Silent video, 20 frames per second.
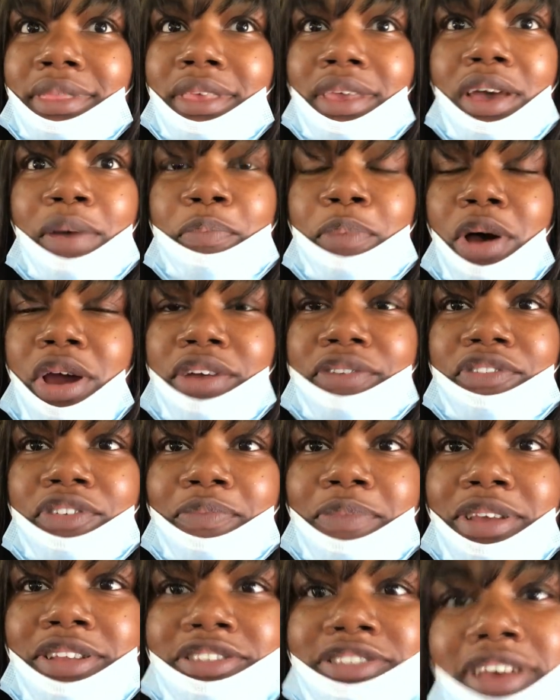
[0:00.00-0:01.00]
apart
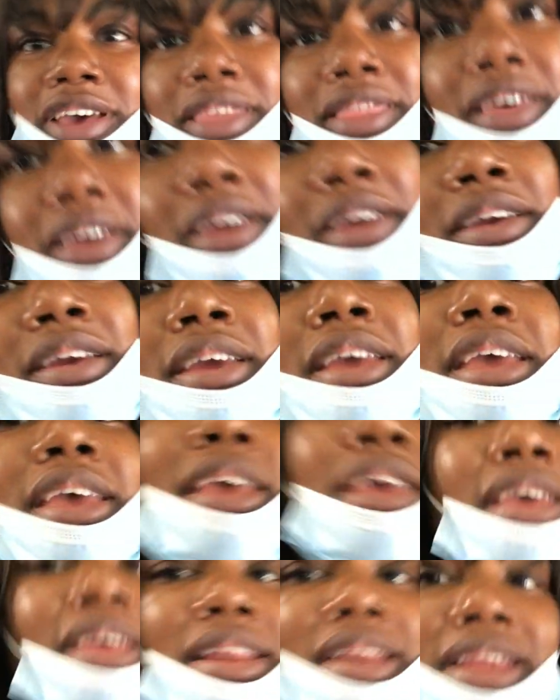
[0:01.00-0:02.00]
from each other
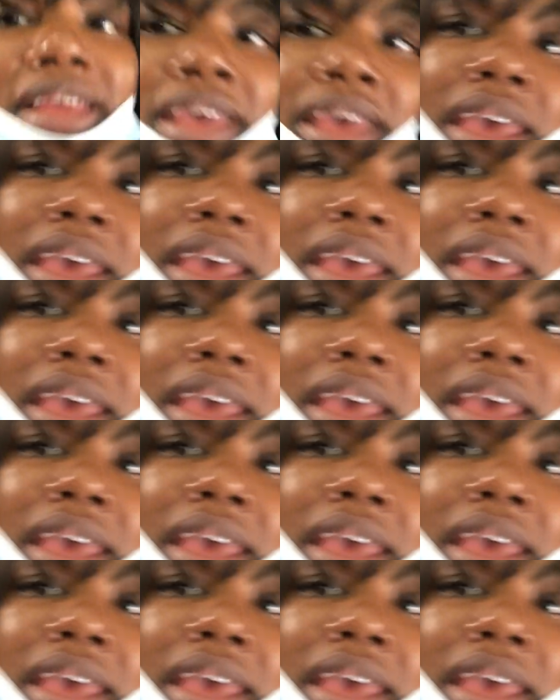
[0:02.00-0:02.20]
and